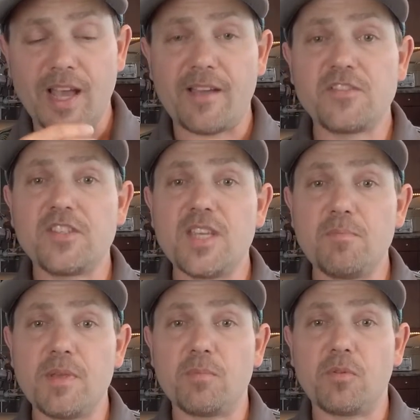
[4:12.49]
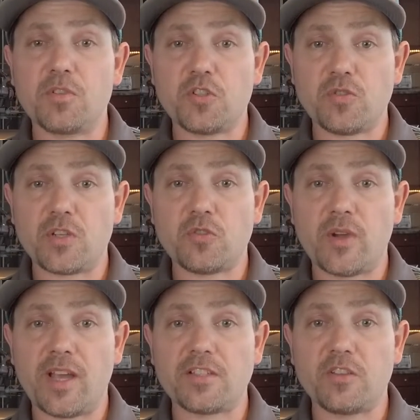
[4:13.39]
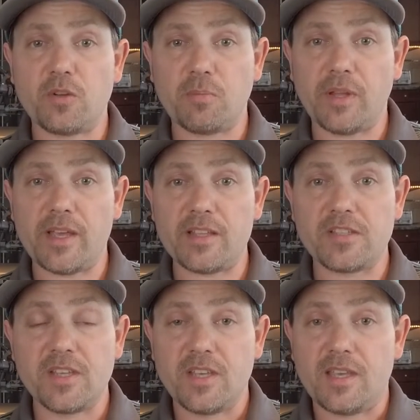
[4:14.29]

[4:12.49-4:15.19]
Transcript: I've seen people with stress cracks in their blades,